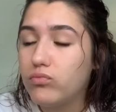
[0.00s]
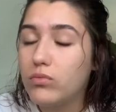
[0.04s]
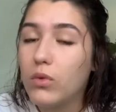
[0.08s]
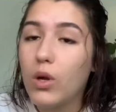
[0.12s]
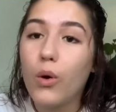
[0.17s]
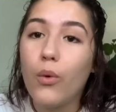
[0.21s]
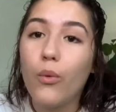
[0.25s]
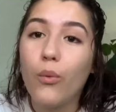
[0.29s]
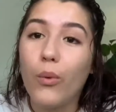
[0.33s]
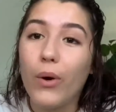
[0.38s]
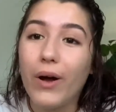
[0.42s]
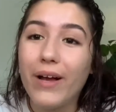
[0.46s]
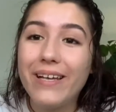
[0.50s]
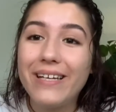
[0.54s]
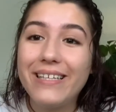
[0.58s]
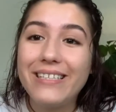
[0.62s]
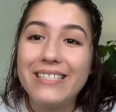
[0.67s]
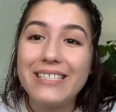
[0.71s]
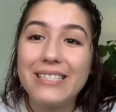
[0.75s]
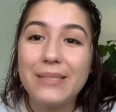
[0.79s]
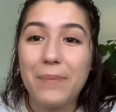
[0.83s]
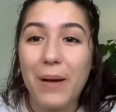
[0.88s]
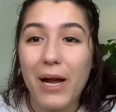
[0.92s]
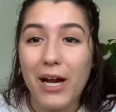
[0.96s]
What
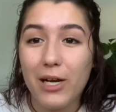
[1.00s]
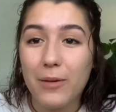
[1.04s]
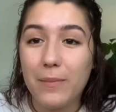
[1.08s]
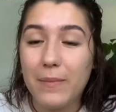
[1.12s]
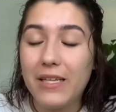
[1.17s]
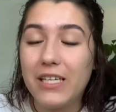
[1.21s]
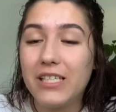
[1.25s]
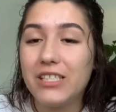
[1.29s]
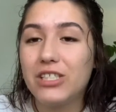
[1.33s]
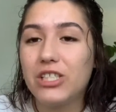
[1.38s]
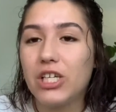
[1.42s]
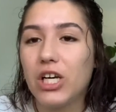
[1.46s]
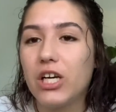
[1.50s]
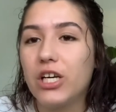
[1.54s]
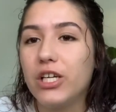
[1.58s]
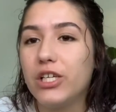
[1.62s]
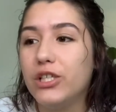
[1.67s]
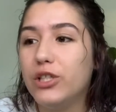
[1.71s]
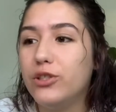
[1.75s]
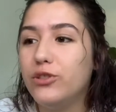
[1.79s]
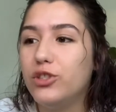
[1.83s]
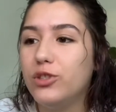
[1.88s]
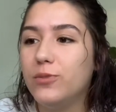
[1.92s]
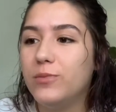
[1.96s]
inspired me to start a
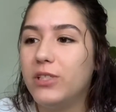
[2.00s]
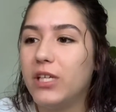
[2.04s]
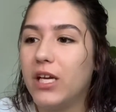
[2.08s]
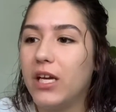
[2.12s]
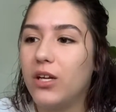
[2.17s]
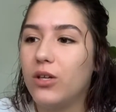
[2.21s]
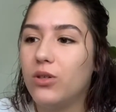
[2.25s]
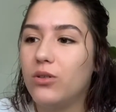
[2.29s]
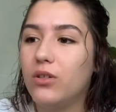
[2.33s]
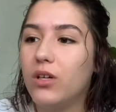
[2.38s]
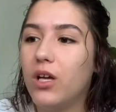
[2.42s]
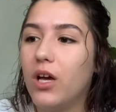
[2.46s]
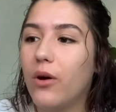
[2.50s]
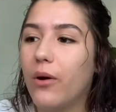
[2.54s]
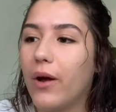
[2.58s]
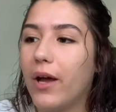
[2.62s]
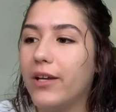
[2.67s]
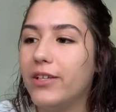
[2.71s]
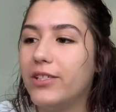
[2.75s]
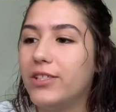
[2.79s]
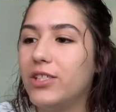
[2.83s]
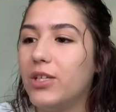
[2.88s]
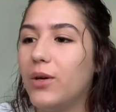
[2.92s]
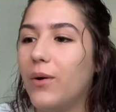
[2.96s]
YouTube channel? Okay,
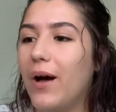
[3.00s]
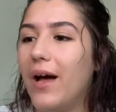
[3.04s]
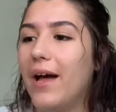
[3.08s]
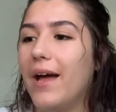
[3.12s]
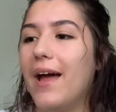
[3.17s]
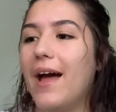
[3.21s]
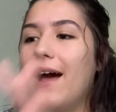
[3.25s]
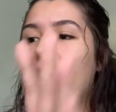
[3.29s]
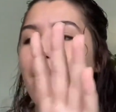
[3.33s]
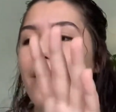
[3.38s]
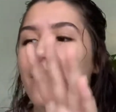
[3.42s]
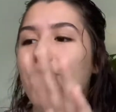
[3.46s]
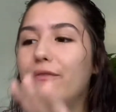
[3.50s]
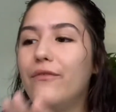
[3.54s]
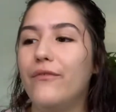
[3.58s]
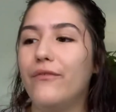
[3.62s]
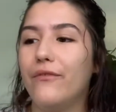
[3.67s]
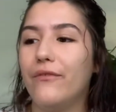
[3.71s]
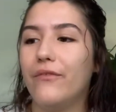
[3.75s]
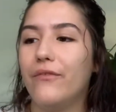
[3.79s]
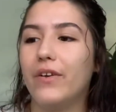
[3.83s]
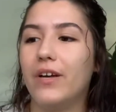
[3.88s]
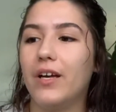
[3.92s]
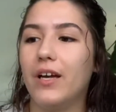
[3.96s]
so I have
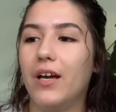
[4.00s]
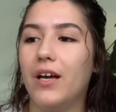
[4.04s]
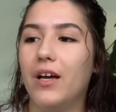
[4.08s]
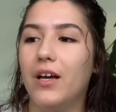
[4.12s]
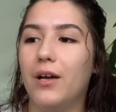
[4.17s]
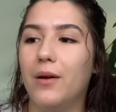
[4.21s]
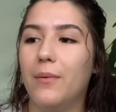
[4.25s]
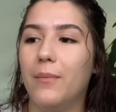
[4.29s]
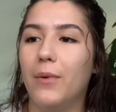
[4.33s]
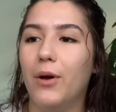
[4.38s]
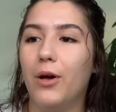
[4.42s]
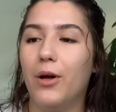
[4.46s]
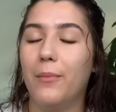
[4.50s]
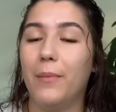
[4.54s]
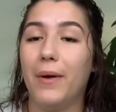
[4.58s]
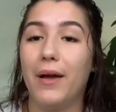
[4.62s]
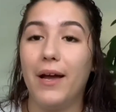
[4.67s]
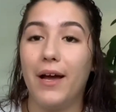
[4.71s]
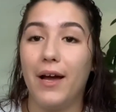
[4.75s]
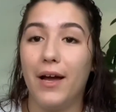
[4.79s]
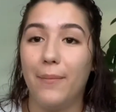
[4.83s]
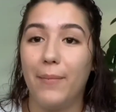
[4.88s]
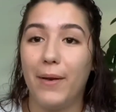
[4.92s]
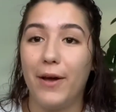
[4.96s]
on my
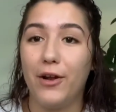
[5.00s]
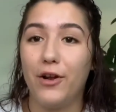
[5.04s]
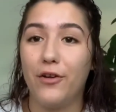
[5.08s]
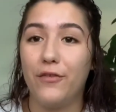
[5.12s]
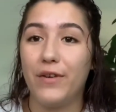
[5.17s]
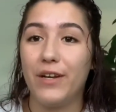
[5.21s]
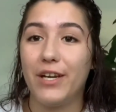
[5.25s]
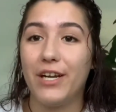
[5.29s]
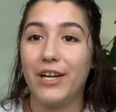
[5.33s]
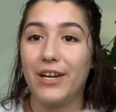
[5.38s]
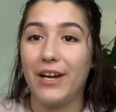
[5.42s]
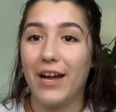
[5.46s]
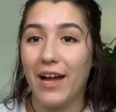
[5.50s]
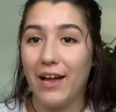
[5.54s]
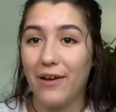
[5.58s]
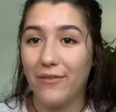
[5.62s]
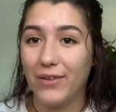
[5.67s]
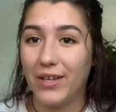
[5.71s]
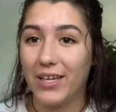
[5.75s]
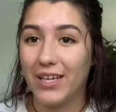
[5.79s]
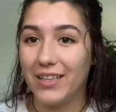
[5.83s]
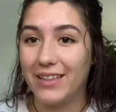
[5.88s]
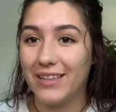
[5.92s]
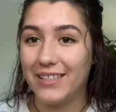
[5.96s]
iPad over here, I have
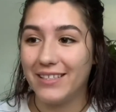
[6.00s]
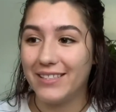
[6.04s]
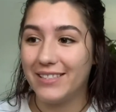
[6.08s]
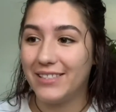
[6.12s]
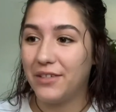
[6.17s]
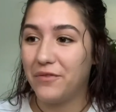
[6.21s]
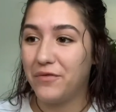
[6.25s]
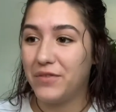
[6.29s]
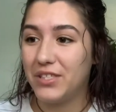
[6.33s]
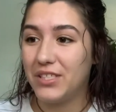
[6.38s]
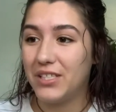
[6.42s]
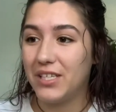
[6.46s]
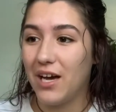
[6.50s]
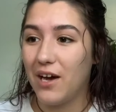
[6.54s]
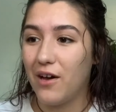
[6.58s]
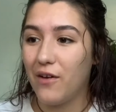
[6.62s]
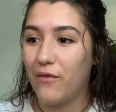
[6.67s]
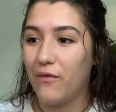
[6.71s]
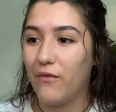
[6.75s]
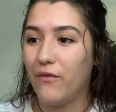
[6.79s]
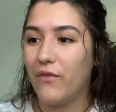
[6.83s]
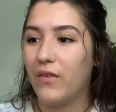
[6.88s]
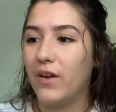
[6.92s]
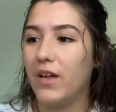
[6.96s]
like a list of
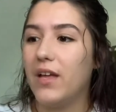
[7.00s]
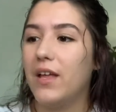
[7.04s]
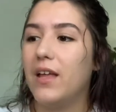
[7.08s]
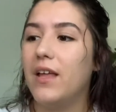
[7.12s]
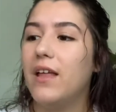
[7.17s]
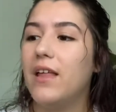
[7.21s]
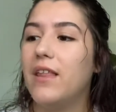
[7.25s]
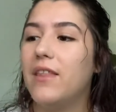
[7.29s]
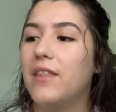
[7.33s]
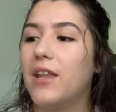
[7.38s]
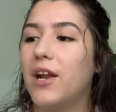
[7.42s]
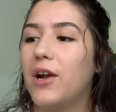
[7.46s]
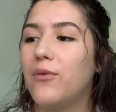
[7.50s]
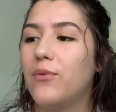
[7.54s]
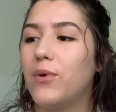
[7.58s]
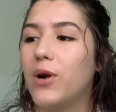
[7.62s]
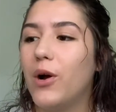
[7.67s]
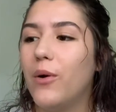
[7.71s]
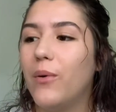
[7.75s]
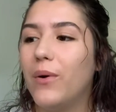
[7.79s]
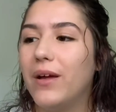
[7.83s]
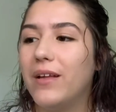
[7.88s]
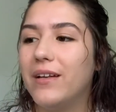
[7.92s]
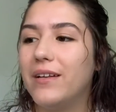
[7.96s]
stuff that I
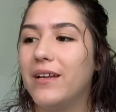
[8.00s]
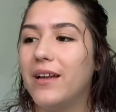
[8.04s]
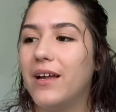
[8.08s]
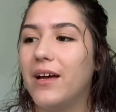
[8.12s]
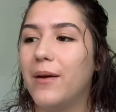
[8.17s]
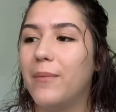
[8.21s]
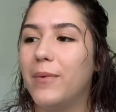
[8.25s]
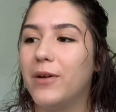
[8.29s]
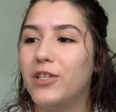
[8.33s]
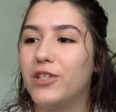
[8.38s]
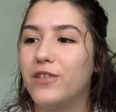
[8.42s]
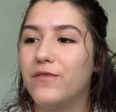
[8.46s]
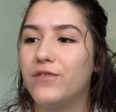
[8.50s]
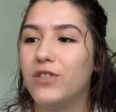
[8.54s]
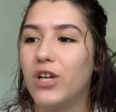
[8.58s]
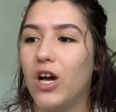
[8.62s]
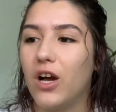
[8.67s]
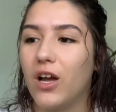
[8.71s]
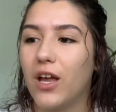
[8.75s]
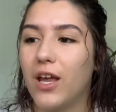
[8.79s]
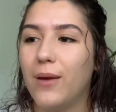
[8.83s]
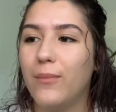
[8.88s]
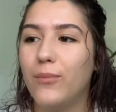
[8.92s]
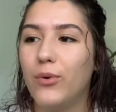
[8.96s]
wrote and a bunch of
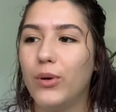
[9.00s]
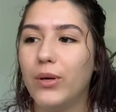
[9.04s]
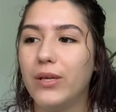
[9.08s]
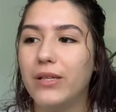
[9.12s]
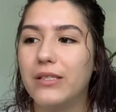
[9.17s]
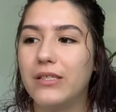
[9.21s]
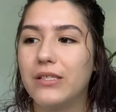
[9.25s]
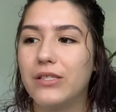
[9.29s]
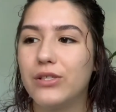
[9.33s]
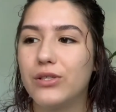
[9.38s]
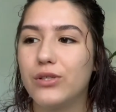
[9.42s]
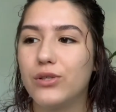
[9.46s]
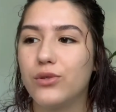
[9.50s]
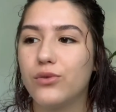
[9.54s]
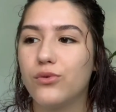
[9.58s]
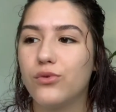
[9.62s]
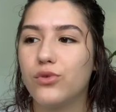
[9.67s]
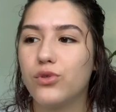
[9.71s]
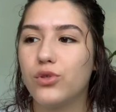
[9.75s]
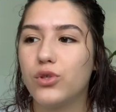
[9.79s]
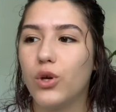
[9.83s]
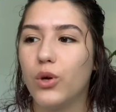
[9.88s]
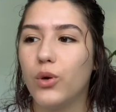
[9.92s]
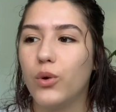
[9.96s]
talking points.
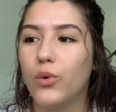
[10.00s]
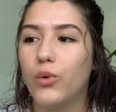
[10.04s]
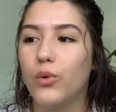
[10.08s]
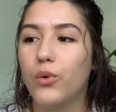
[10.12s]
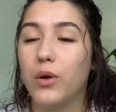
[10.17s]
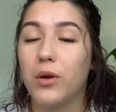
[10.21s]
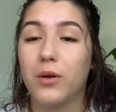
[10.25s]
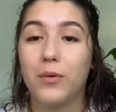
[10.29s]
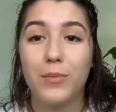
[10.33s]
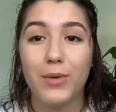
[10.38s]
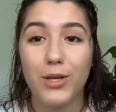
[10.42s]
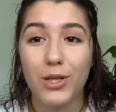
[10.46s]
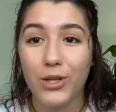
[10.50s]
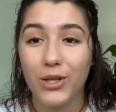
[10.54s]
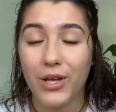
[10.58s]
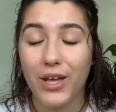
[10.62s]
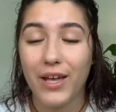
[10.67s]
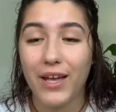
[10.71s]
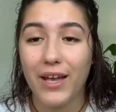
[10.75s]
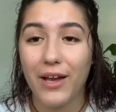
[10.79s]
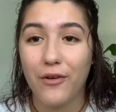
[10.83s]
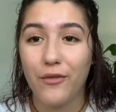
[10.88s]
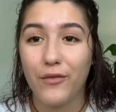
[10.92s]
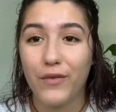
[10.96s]
So I'm gonna be looking
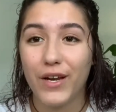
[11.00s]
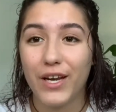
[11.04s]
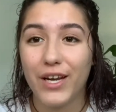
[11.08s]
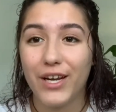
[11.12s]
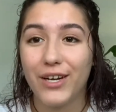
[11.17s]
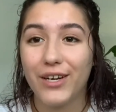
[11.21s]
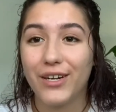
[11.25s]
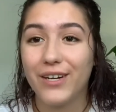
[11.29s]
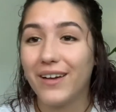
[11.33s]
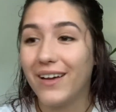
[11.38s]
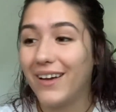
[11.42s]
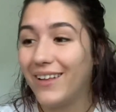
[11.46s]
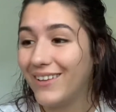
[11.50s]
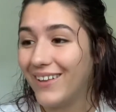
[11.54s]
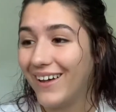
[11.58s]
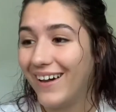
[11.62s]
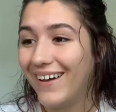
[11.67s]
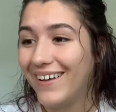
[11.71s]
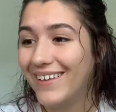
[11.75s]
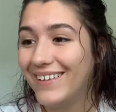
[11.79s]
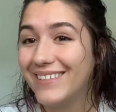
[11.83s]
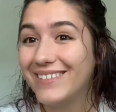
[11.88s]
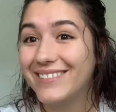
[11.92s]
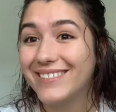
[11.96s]
over here a
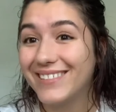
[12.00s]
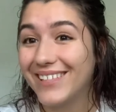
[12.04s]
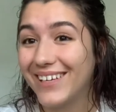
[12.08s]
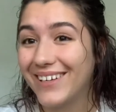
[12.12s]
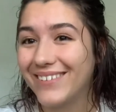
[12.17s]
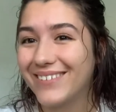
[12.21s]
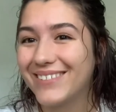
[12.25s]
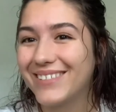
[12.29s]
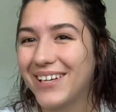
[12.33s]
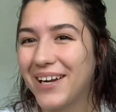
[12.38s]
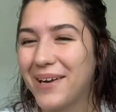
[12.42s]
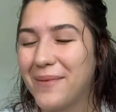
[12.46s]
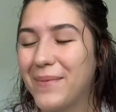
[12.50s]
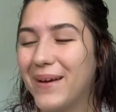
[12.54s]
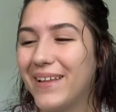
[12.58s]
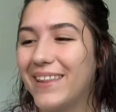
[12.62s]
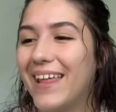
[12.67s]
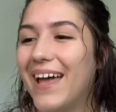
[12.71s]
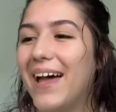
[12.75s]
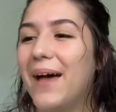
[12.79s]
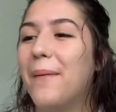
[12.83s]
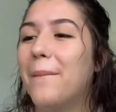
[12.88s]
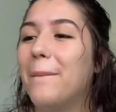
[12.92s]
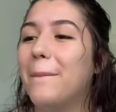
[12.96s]
lot, so sorry about
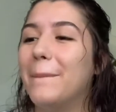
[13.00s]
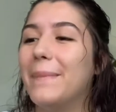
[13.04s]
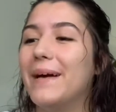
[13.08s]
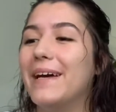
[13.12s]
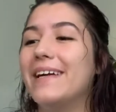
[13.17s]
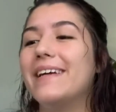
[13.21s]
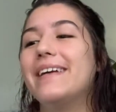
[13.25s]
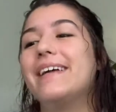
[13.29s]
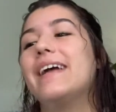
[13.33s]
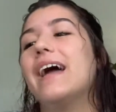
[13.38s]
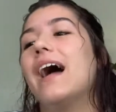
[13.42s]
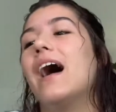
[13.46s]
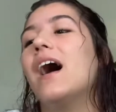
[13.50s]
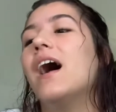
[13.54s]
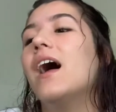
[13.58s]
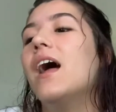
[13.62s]
that, but yeah.